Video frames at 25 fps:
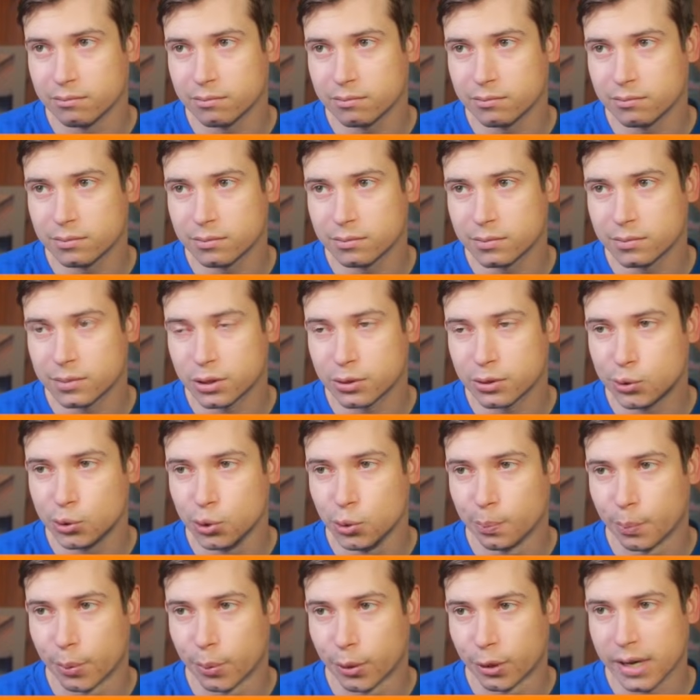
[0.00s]

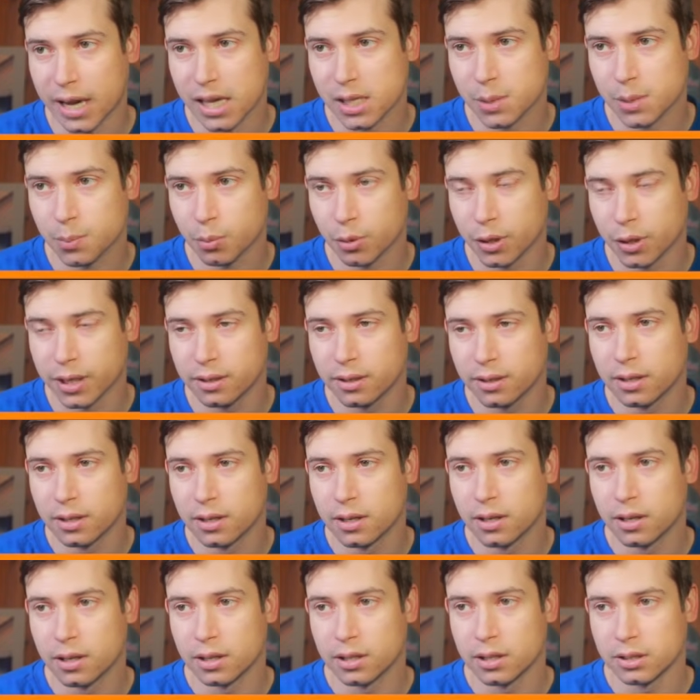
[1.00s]
super desperate,
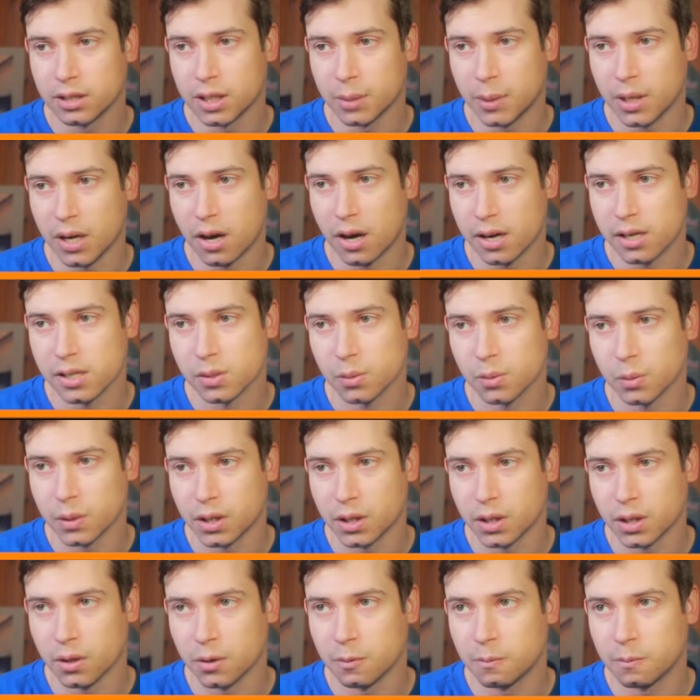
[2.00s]
to be honest with you.